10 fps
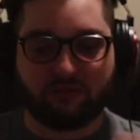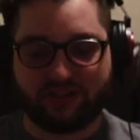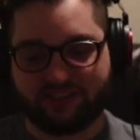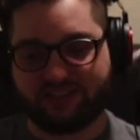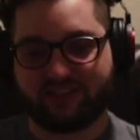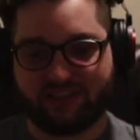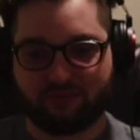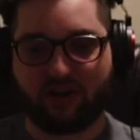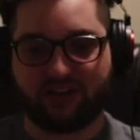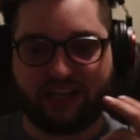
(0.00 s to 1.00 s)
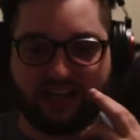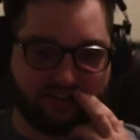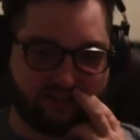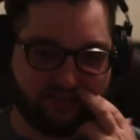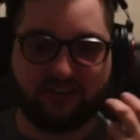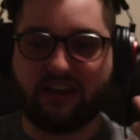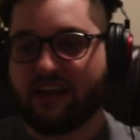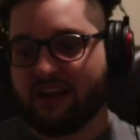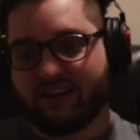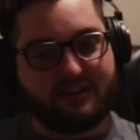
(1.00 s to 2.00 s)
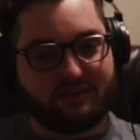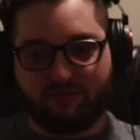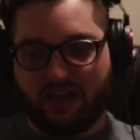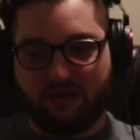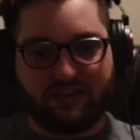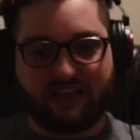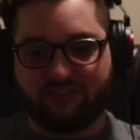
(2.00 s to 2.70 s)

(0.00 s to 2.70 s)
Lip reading: And it's this podcast and. Maybe get a